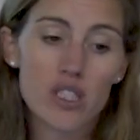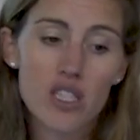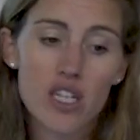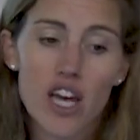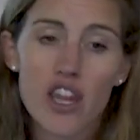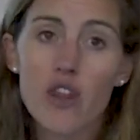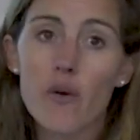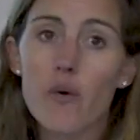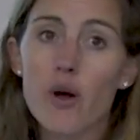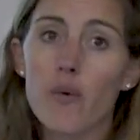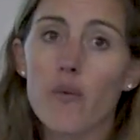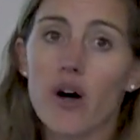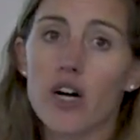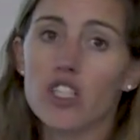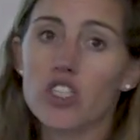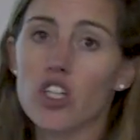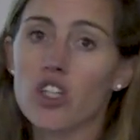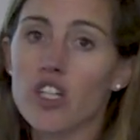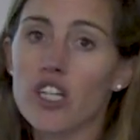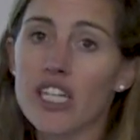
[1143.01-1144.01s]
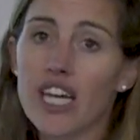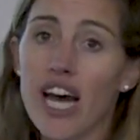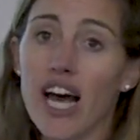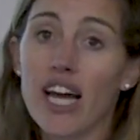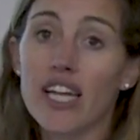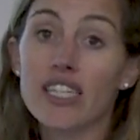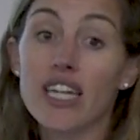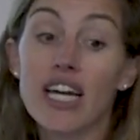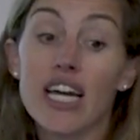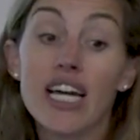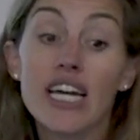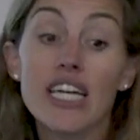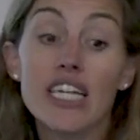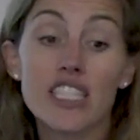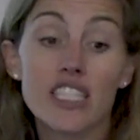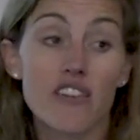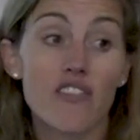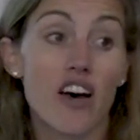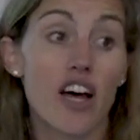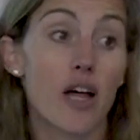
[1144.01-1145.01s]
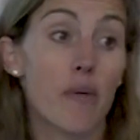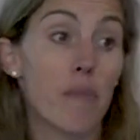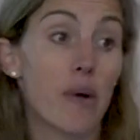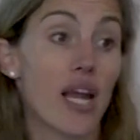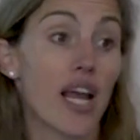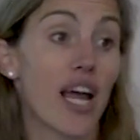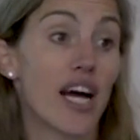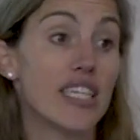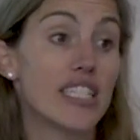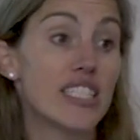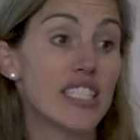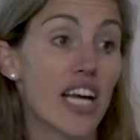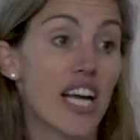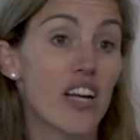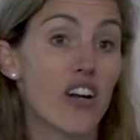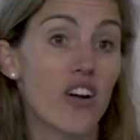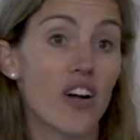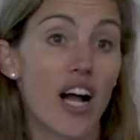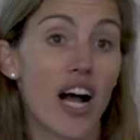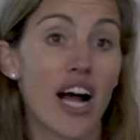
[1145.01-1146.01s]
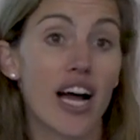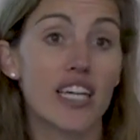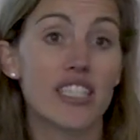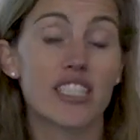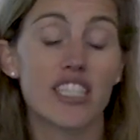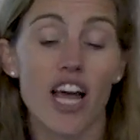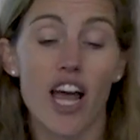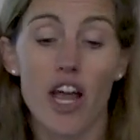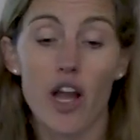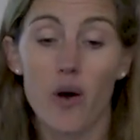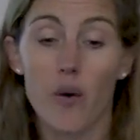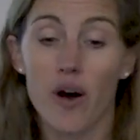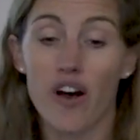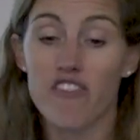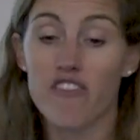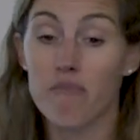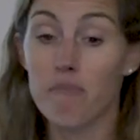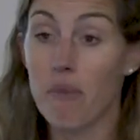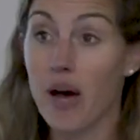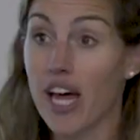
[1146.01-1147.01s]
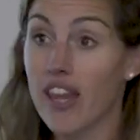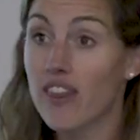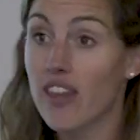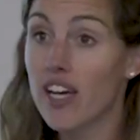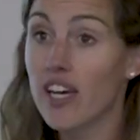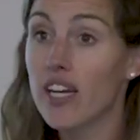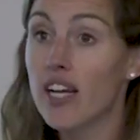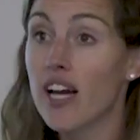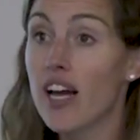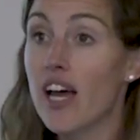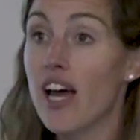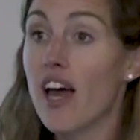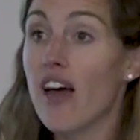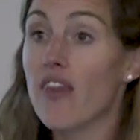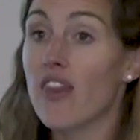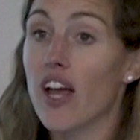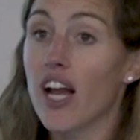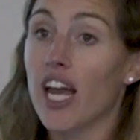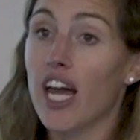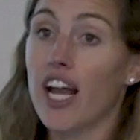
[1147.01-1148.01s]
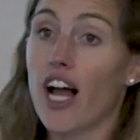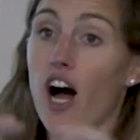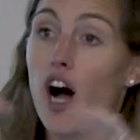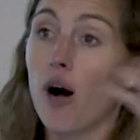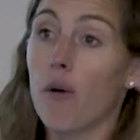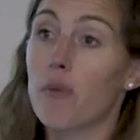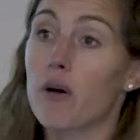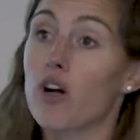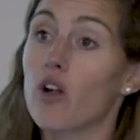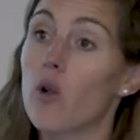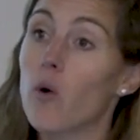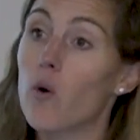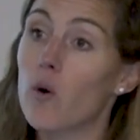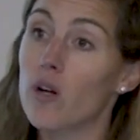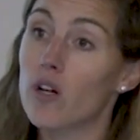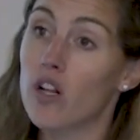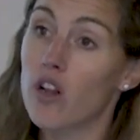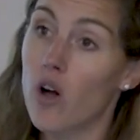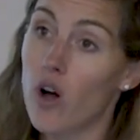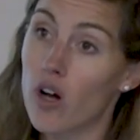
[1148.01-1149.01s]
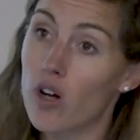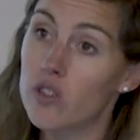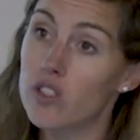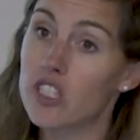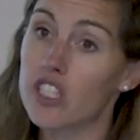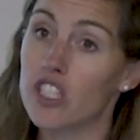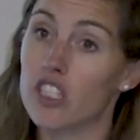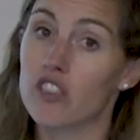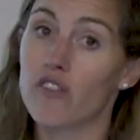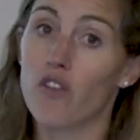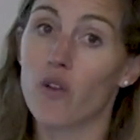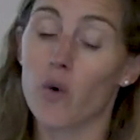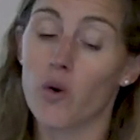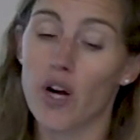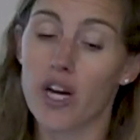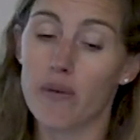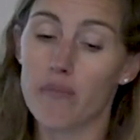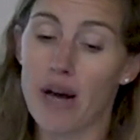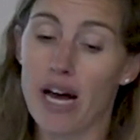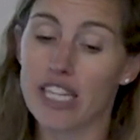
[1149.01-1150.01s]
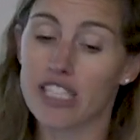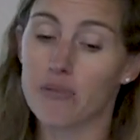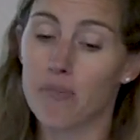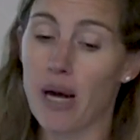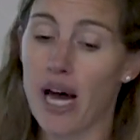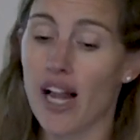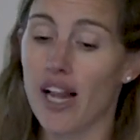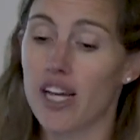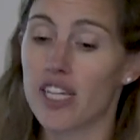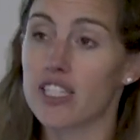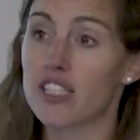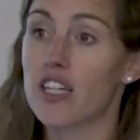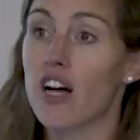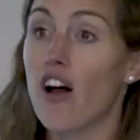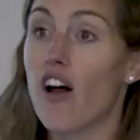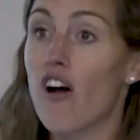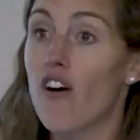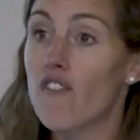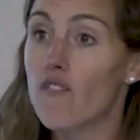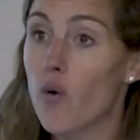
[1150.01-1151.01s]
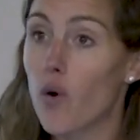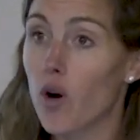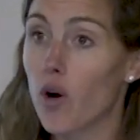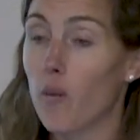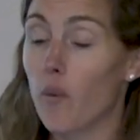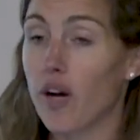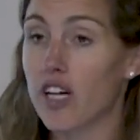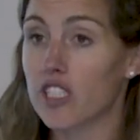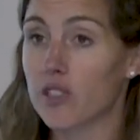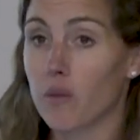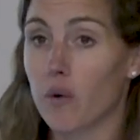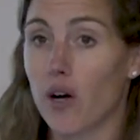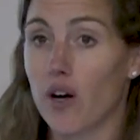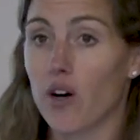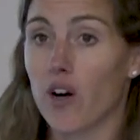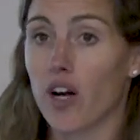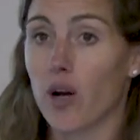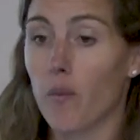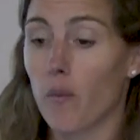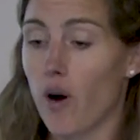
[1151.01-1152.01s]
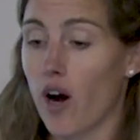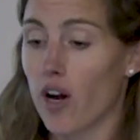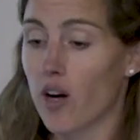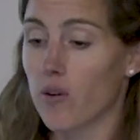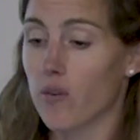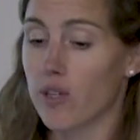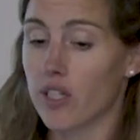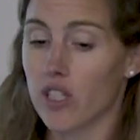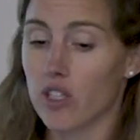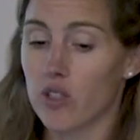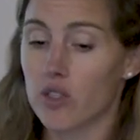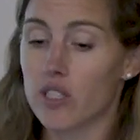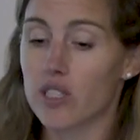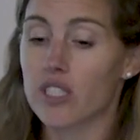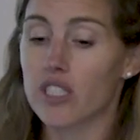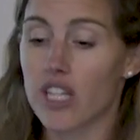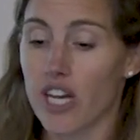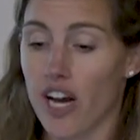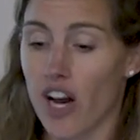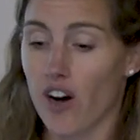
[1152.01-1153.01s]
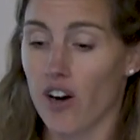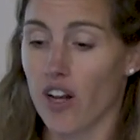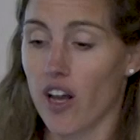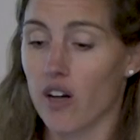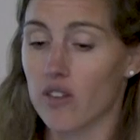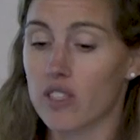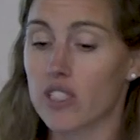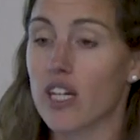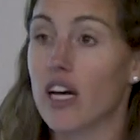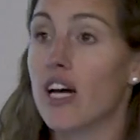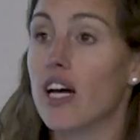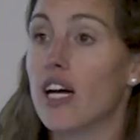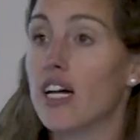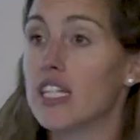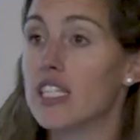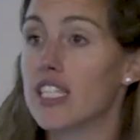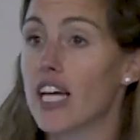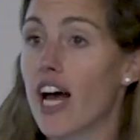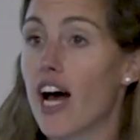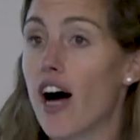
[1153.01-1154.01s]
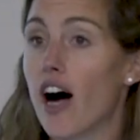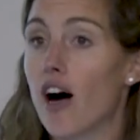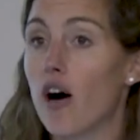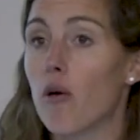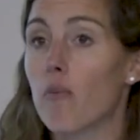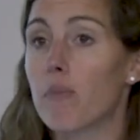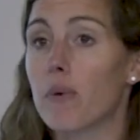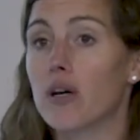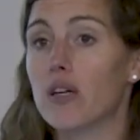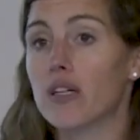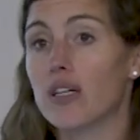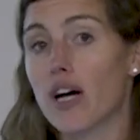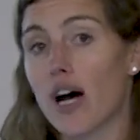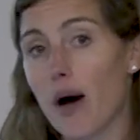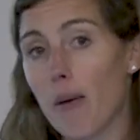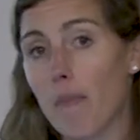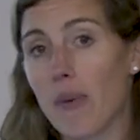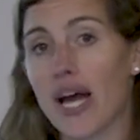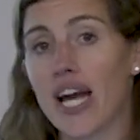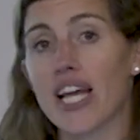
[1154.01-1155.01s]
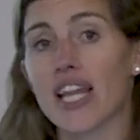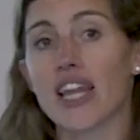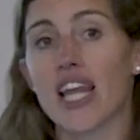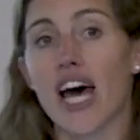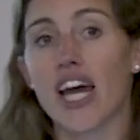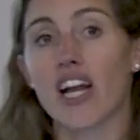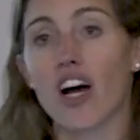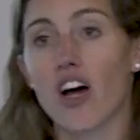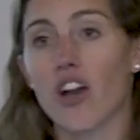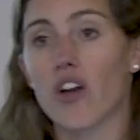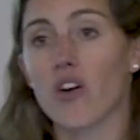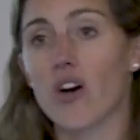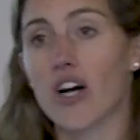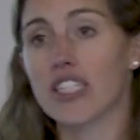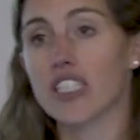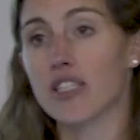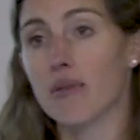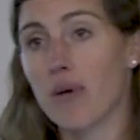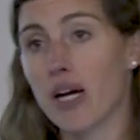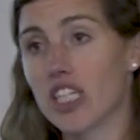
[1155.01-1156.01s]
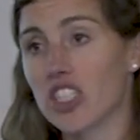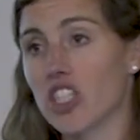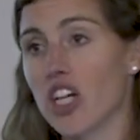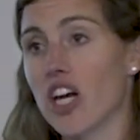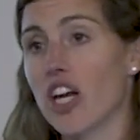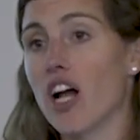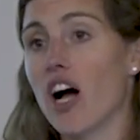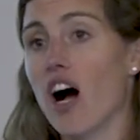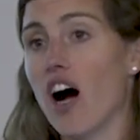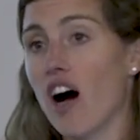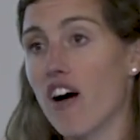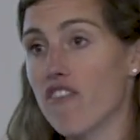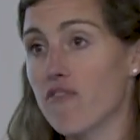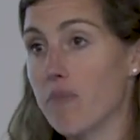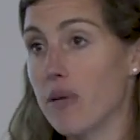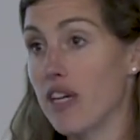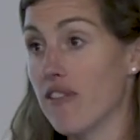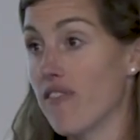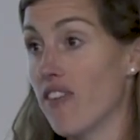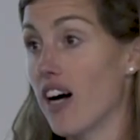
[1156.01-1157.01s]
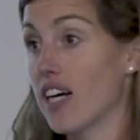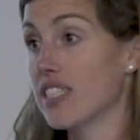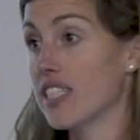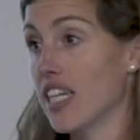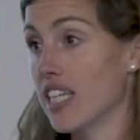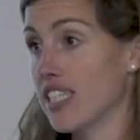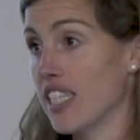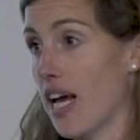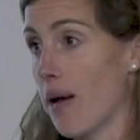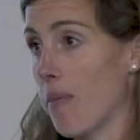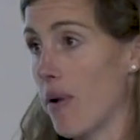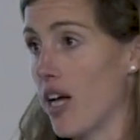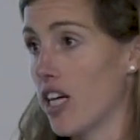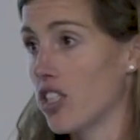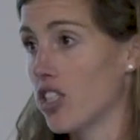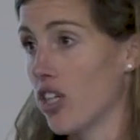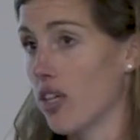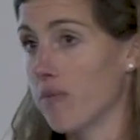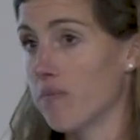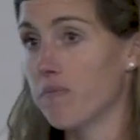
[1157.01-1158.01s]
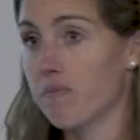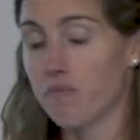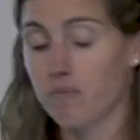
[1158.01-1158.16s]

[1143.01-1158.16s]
And then we want to look at developing a standardized AOF method that can help close this fluorine mass balance for wastewater and water reuse scenarios to help abate that underestimation of PFAS contamination.